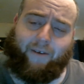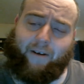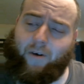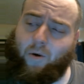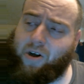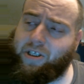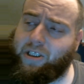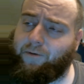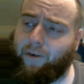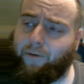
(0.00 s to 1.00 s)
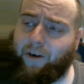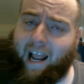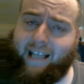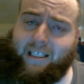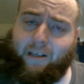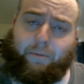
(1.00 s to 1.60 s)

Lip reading: If you have any questions, feel free to ask.